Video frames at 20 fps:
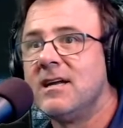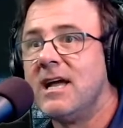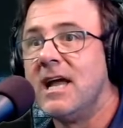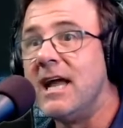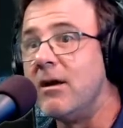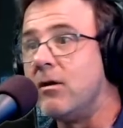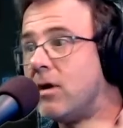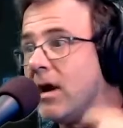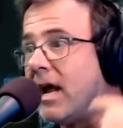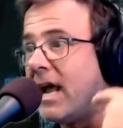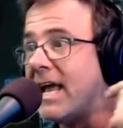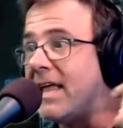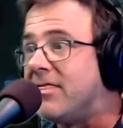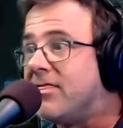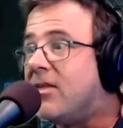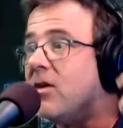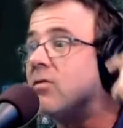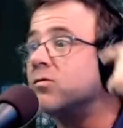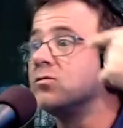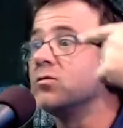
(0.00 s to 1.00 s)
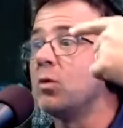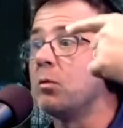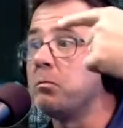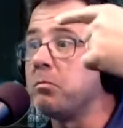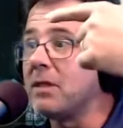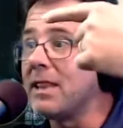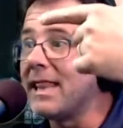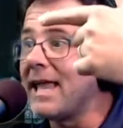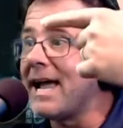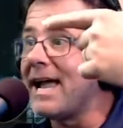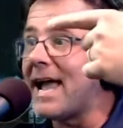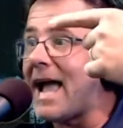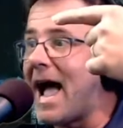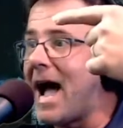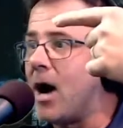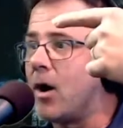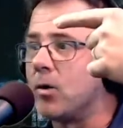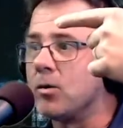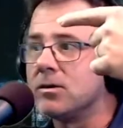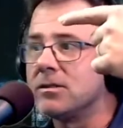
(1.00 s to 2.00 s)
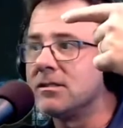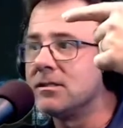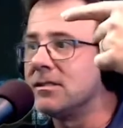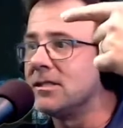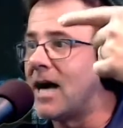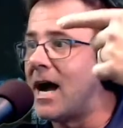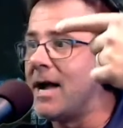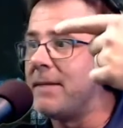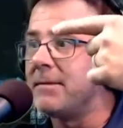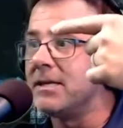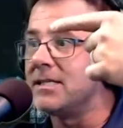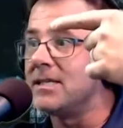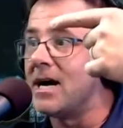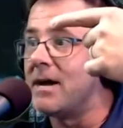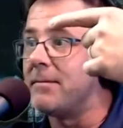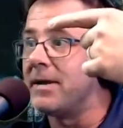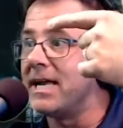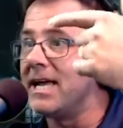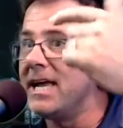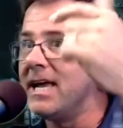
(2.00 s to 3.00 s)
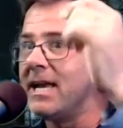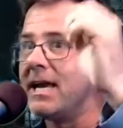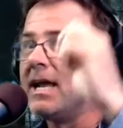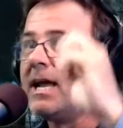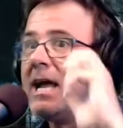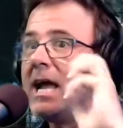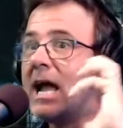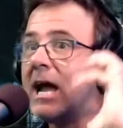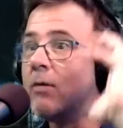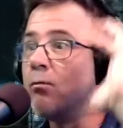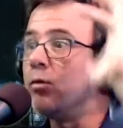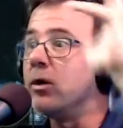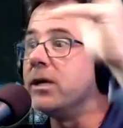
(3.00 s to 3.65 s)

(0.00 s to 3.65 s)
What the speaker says: And those will play out time and time again. And we